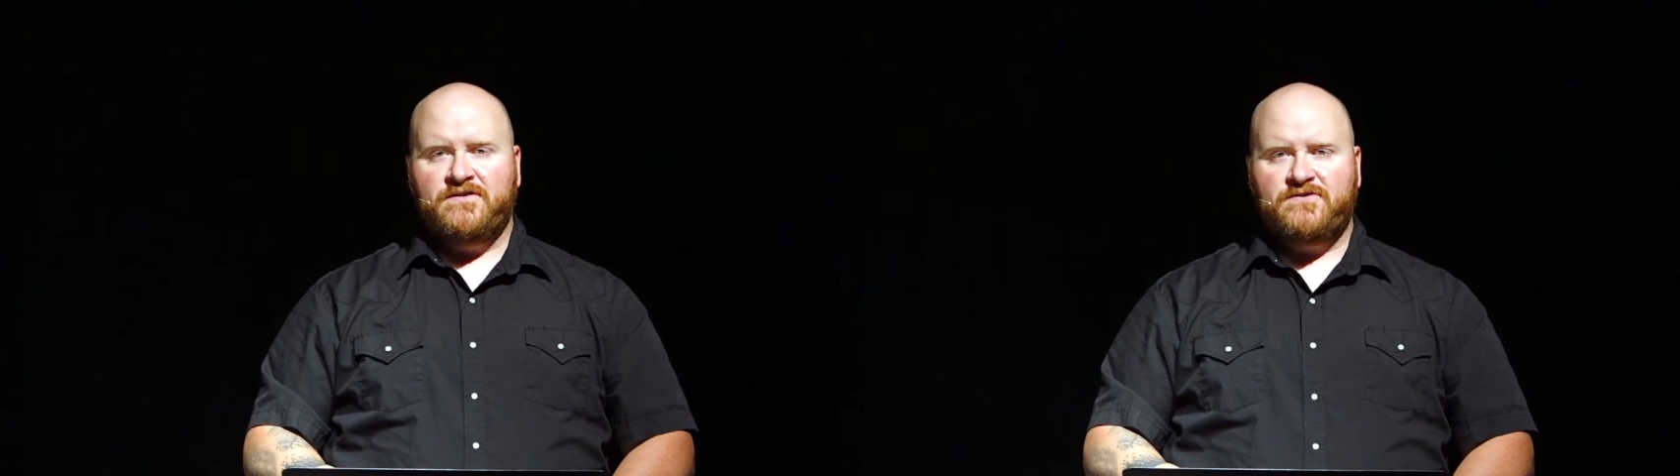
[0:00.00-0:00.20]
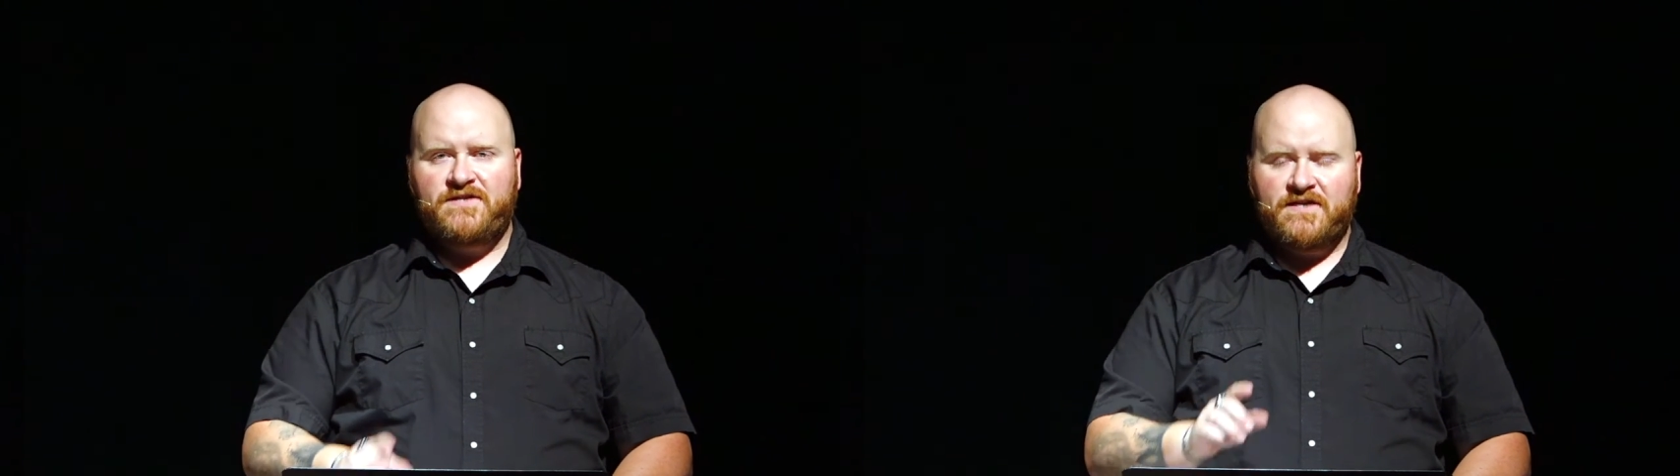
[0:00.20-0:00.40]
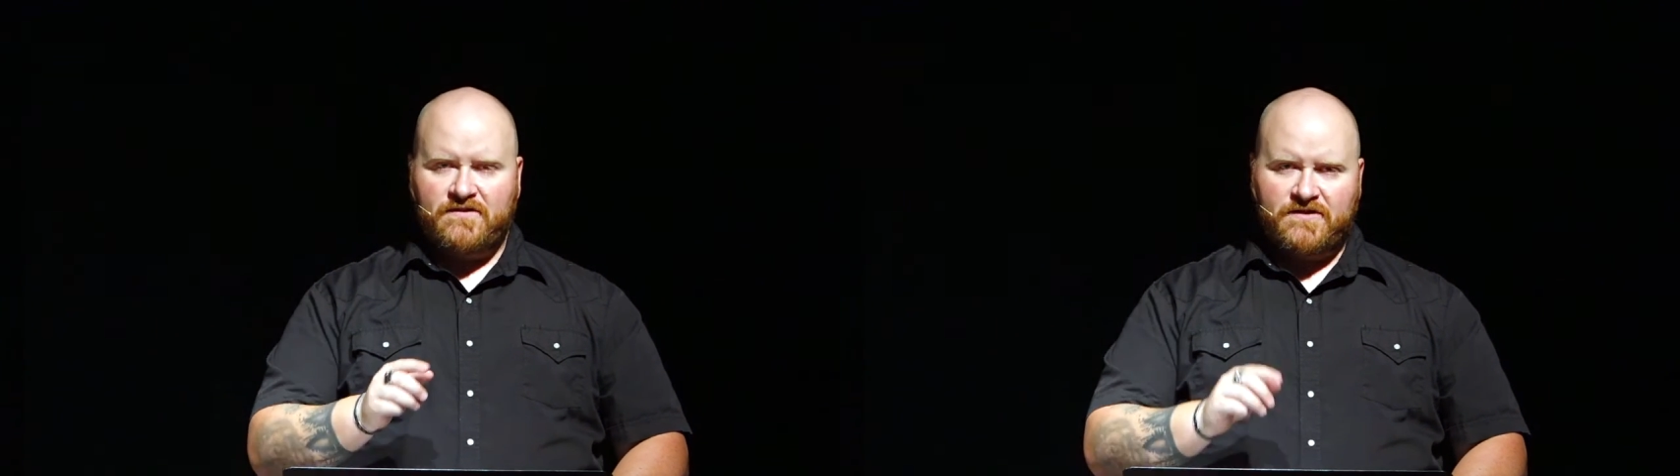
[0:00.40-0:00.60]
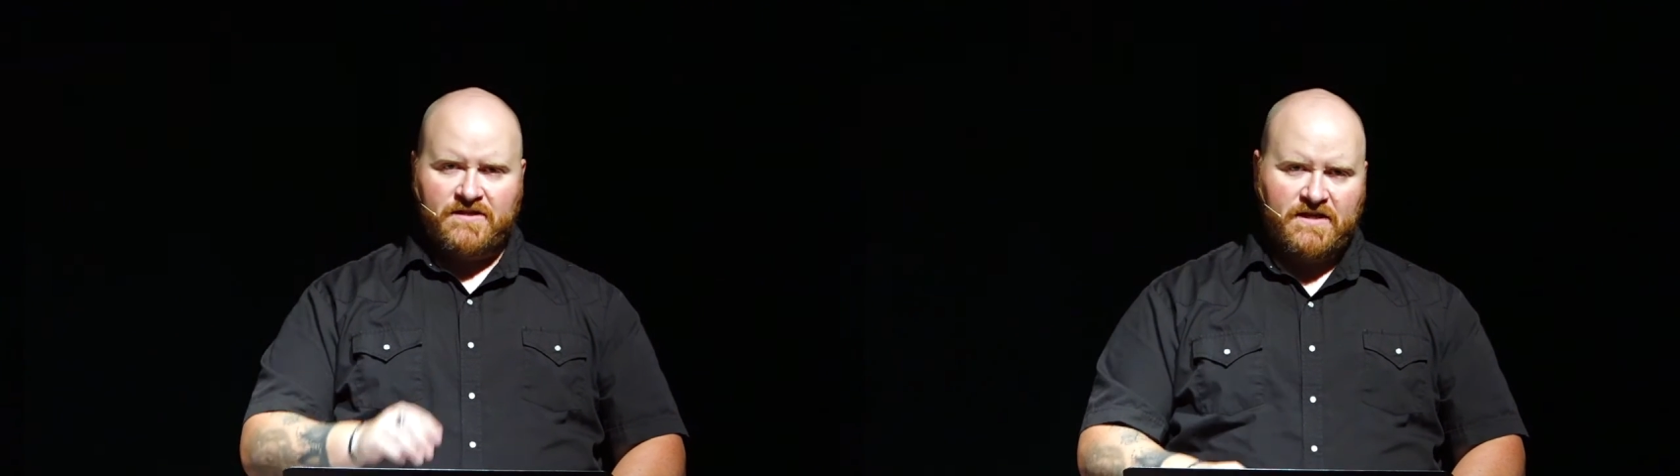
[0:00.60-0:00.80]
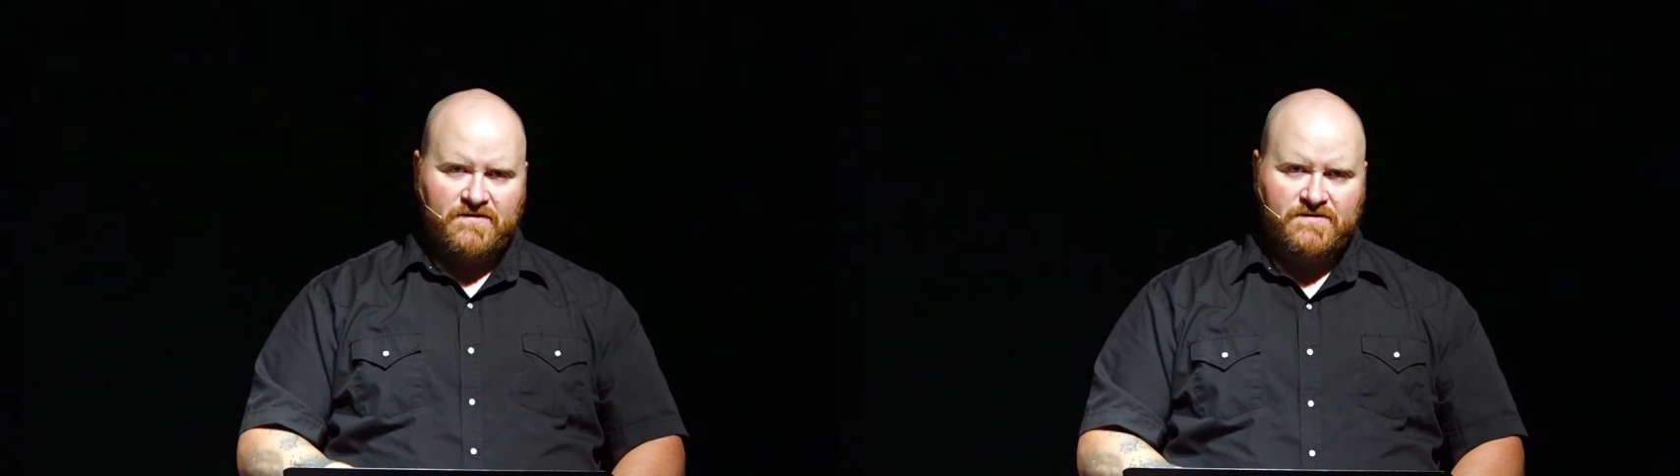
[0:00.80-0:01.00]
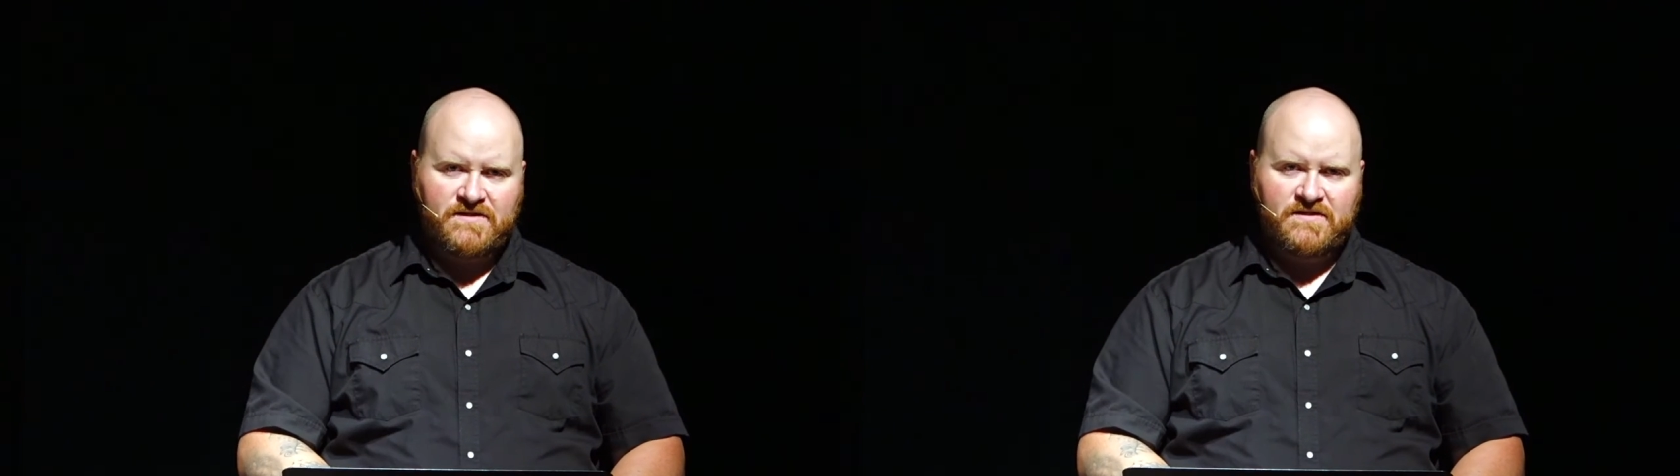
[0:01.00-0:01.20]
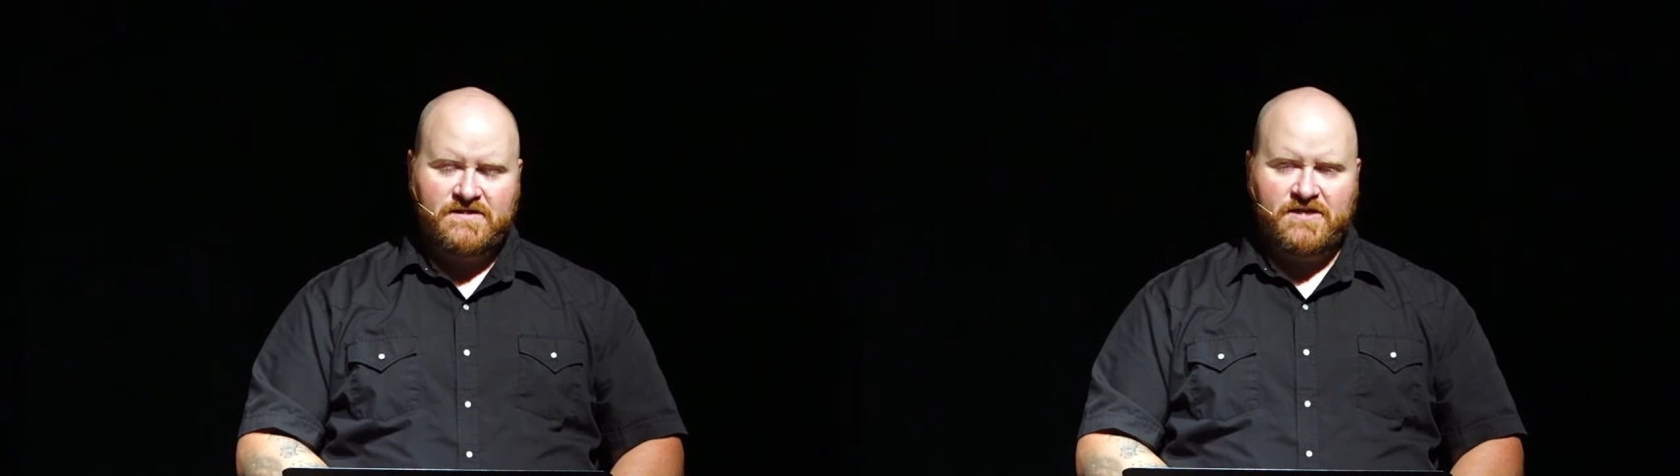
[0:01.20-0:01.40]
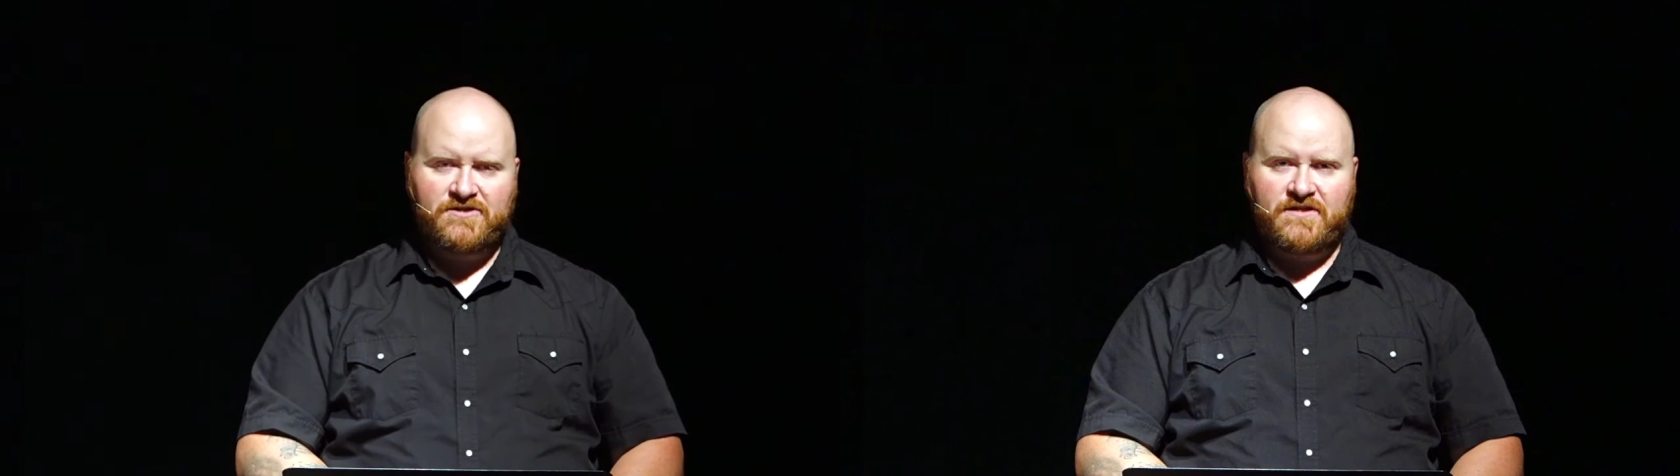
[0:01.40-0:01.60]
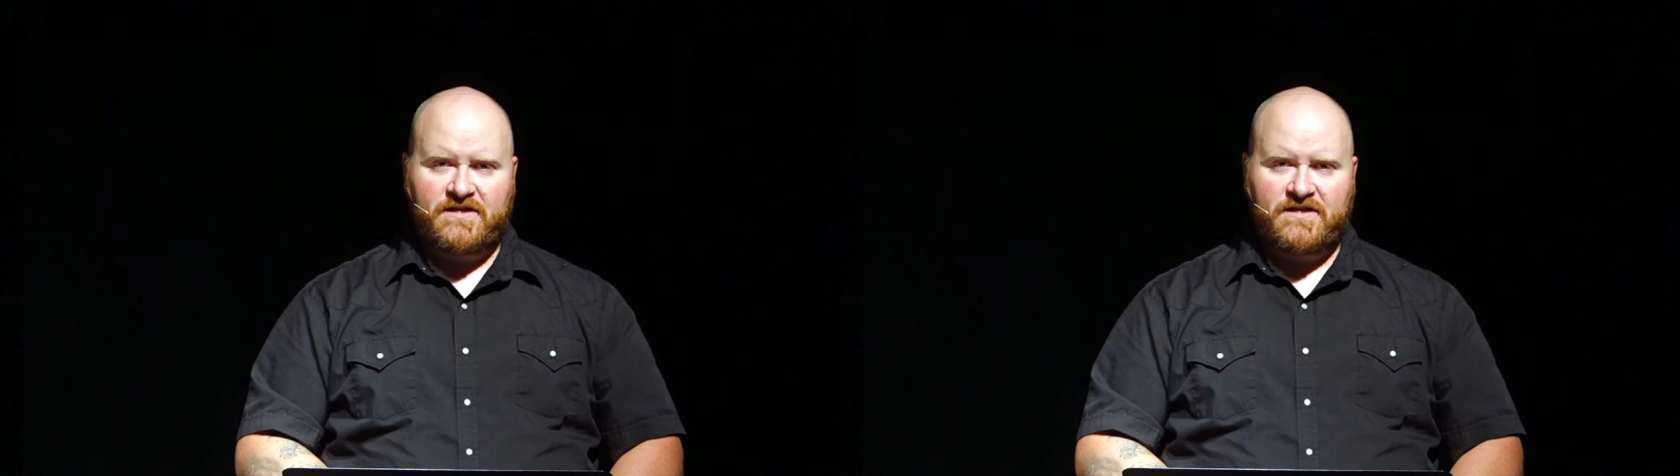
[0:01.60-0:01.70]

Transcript: So take a look at those section